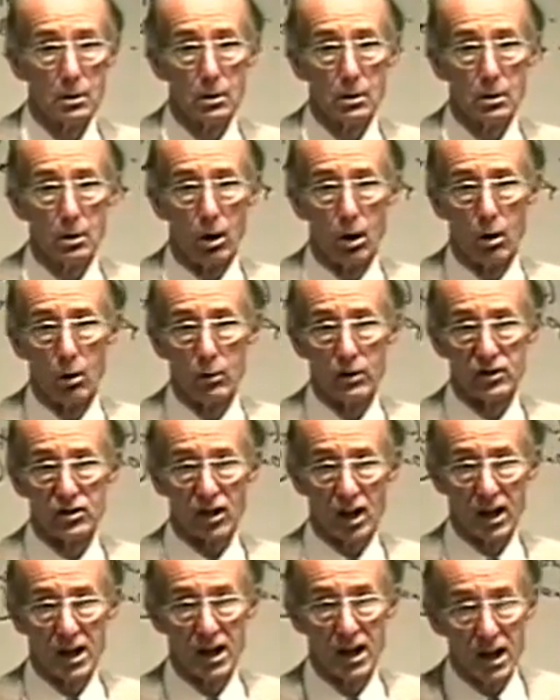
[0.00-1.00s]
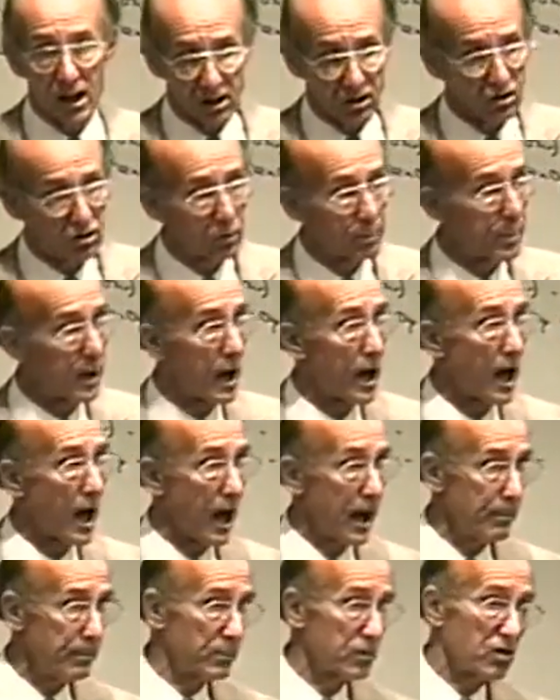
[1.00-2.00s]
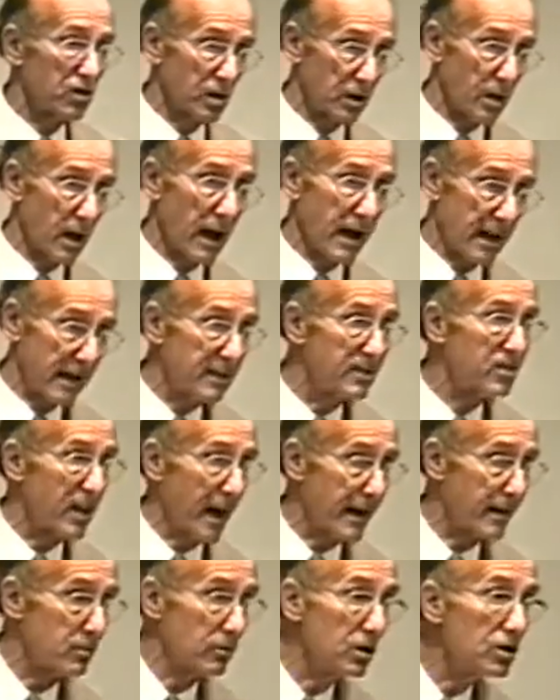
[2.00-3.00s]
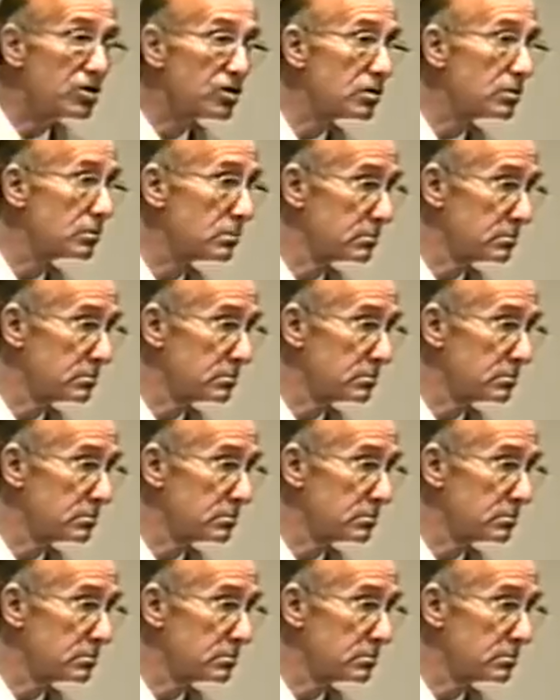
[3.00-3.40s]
Oh, there's a hint, perhaps, in Anaxagoras.